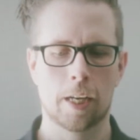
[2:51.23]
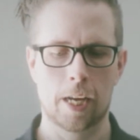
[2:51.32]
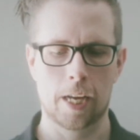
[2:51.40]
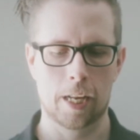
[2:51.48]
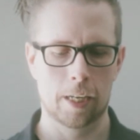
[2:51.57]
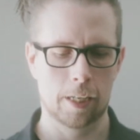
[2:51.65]

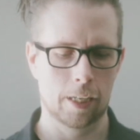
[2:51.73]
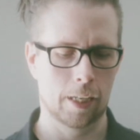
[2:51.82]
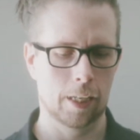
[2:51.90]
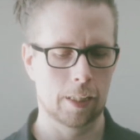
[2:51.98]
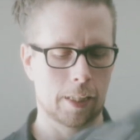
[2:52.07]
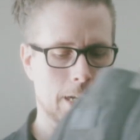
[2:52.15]
And uh,
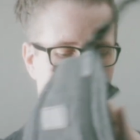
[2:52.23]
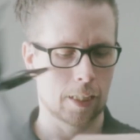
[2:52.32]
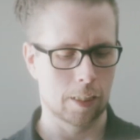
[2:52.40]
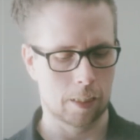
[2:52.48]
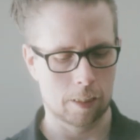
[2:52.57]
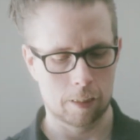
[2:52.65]
it
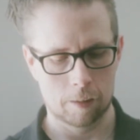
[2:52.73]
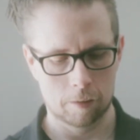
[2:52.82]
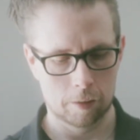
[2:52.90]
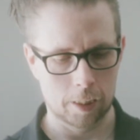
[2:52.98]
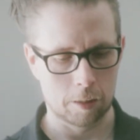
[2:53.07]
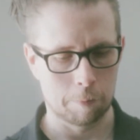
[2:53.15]
takes
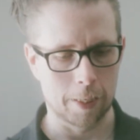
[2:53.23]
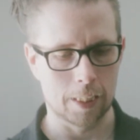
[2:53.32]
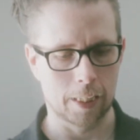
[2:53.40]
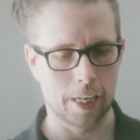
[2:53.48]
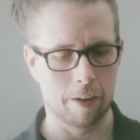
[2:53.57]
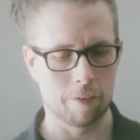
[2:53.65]
just
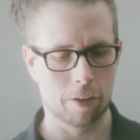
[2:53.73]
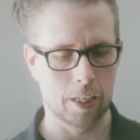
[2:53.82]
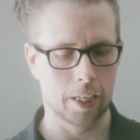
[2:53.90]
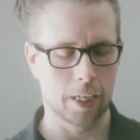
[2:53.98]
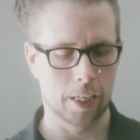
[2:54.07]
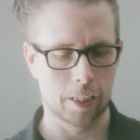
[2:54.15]
basically
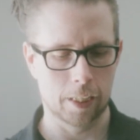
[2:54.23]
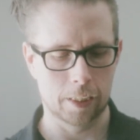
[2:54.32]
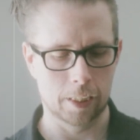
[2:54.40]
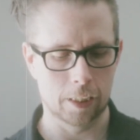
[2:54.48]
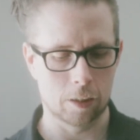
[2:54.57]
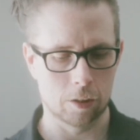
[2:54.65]
everything I, I
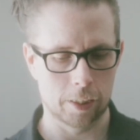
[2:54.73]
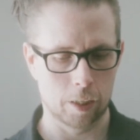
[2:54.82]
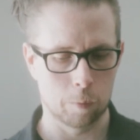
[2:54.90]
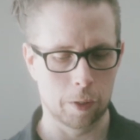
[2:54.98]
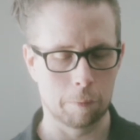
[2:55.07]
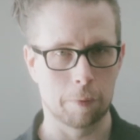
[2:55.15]
need to
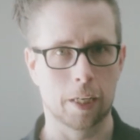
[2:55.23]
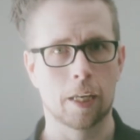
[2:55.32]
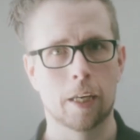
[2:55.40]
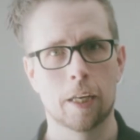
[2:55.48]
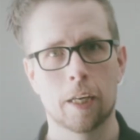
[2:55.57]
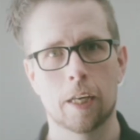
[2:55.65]
take with me.
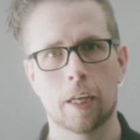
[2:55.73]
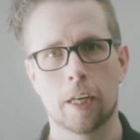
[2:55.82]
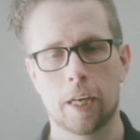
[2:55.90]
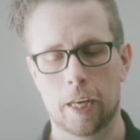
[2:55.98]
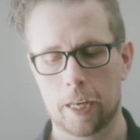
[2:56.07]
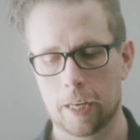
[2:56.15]

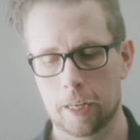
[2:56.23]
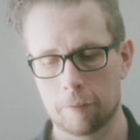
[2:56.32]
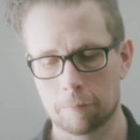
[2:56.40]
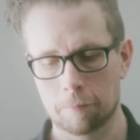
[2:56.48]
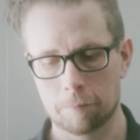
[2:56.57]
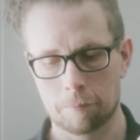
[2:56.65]

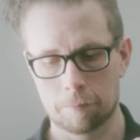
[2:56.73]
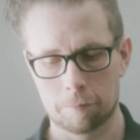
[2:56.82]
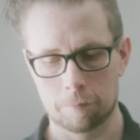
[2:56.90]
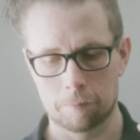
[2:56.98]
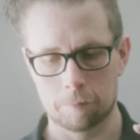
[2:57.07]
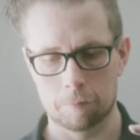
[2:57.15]
Um,
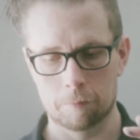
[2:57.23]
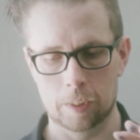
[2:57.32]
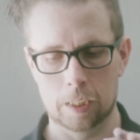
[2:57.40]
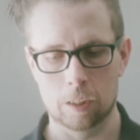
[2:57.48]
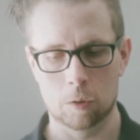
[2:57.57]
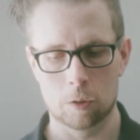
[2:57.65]

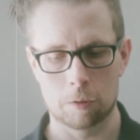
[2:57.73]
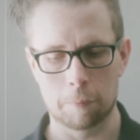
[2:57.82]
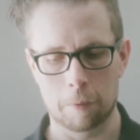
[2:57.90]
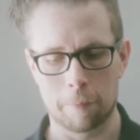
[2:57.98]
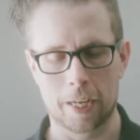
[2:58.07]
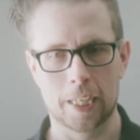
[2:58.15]
it holds
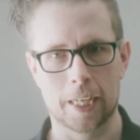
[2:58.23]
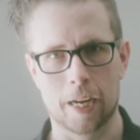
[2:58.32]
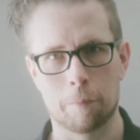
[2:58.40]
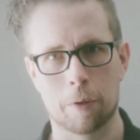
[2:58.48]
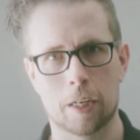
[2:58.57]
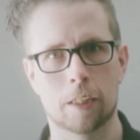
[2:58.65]
my main
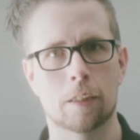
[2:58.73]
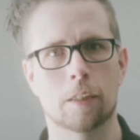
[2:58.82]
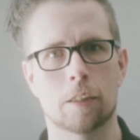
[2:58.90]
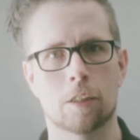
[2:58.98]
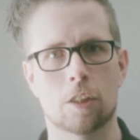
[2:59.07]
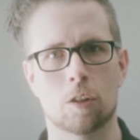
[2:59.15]
camera,
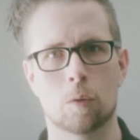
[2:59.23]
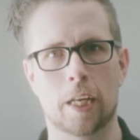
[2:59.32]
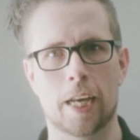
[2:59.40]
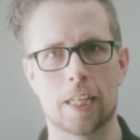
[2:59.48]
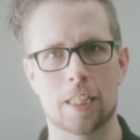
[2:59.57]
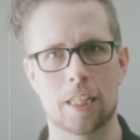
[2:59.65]
the Sony
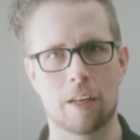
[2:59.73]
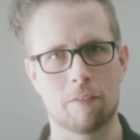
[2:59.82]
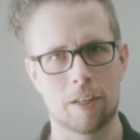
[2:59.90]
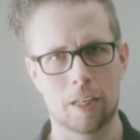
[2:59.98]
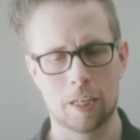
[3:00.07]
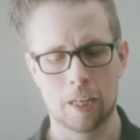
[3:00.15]

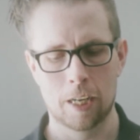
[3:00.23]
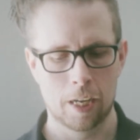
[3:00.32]
a7,